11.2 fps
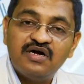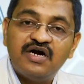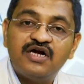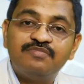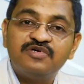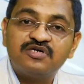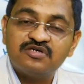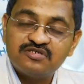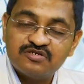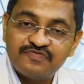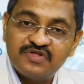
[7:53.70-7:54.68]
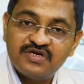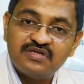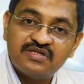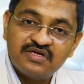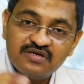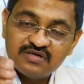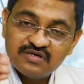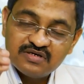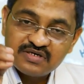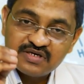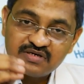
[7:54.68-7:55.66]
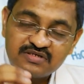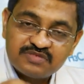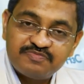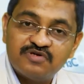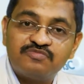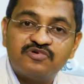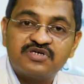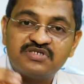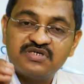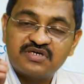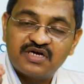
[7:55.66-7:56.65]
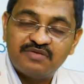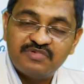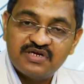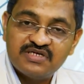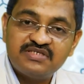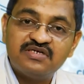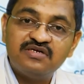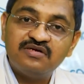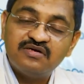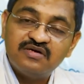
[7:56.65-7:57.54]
and because of that the sperm production can be less, and